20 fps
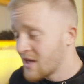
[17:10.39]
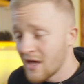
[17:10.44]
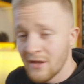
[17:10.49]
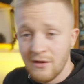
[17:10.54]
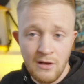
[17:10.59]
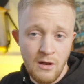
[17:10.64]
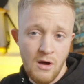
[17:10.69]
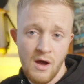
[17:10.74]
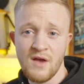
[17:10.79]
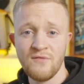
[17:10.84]
get
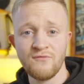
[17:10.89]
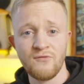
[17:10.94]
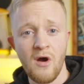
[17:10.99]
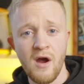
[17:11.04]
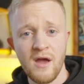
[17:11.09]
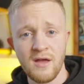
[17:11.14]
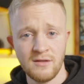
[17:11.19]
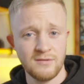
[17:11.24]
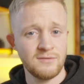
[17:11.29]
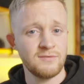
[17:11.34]
the lighting
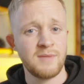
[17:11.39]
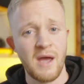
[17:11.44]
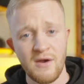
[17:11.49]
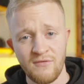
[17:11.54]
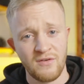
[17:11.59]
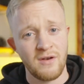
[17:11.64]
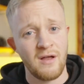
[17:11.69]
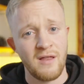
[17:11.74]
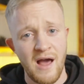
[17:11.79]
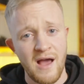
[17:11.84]
right and
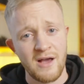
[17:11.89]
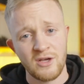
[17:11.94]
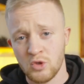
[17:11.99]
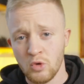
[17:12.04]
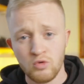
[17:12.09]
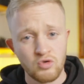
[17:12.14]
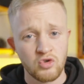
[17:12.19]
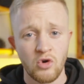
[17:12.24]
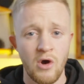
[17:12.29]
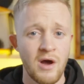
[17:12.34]
everything like that. It's
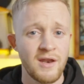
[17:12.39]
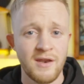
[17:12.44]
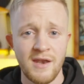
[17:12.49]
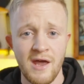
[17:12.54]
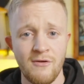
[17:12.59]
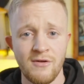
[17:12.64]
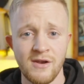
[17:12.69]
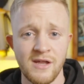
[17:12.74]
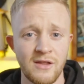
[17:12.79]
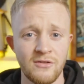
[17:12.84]
all trial and
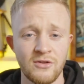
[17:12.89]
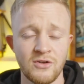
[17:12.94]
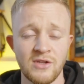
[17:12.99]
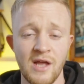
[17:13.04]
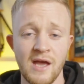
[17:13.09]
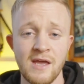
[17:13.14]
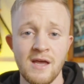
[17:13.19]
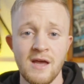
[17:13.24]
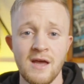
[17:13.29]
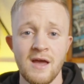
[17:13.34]
error at the end of the
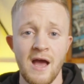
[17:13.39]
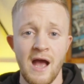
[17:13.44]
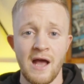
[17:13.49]
day.